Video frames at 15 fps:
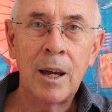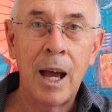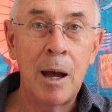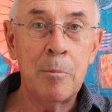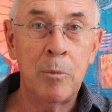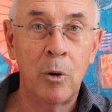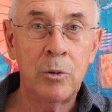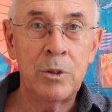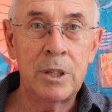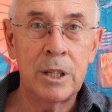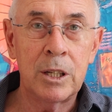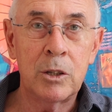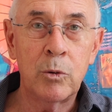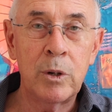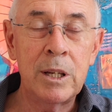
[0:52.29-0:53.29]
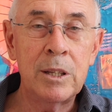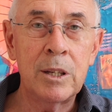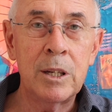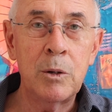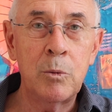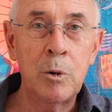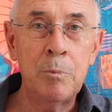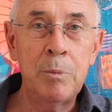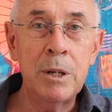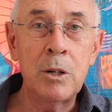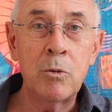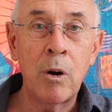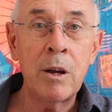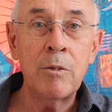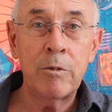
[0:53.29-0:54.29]
And Monty agreed that it would be
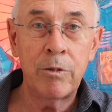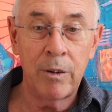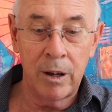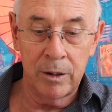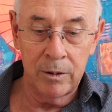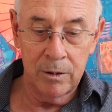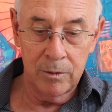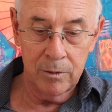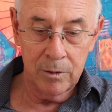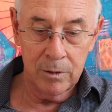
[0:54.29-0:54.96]
great fun.